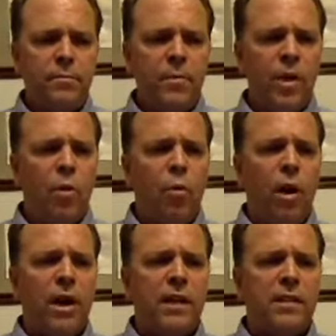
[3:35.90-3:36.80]

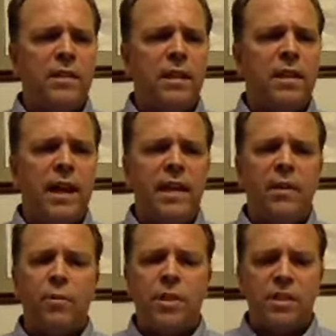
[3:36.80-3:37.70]
was that
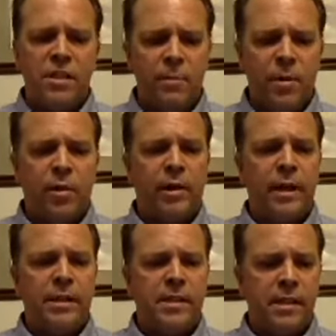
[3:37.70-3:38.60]
there was a similar
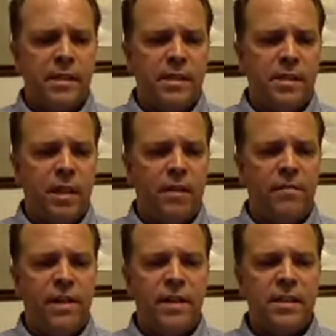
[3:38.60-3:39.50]
instance
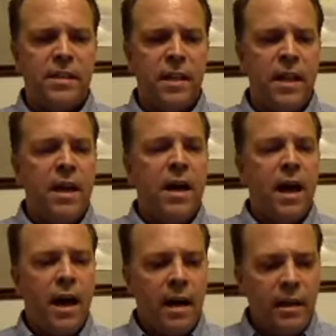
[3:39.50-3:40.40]
of this
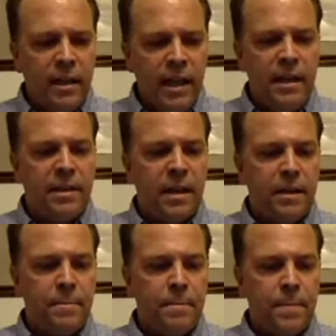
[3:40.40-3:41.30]
on
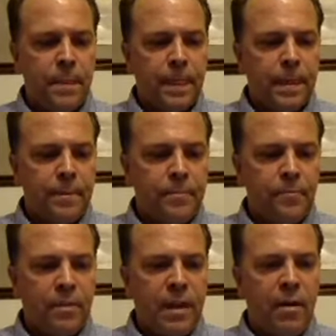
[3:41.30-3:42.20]
LinkedIn.
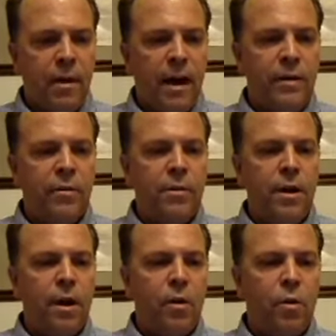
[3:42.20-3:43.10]
Now, I don't
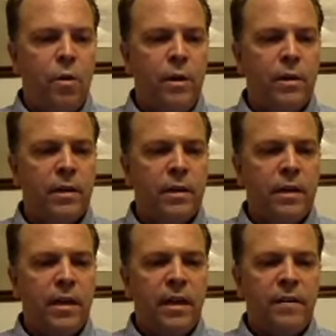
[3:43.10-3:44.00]
know
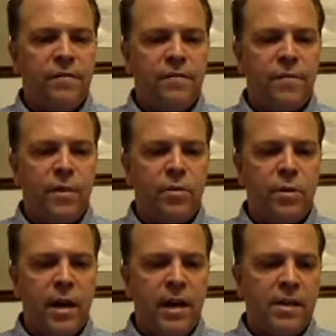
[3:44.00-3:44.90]
if you
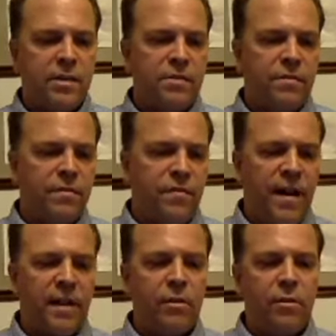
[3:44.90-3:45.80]
guys
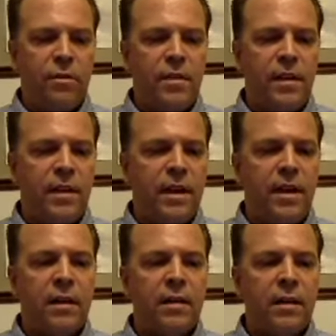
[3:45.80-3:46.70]
follow
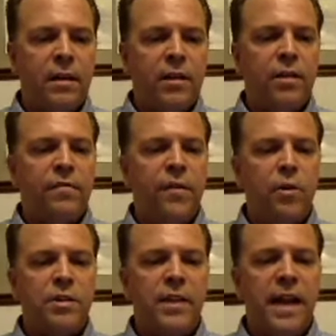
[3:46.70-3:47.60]
the
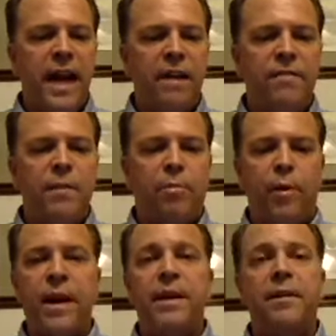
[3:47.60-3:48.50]
folks that have the
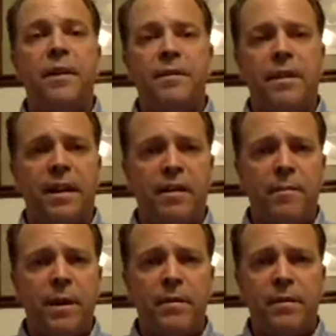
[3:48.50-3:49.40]
brand that
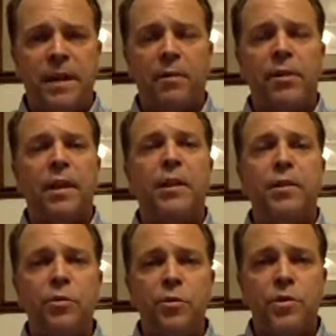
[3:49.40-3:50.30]
have been touted on the
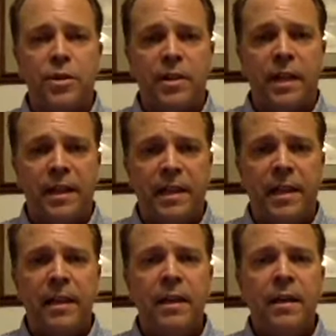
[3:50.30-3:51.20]
news lately,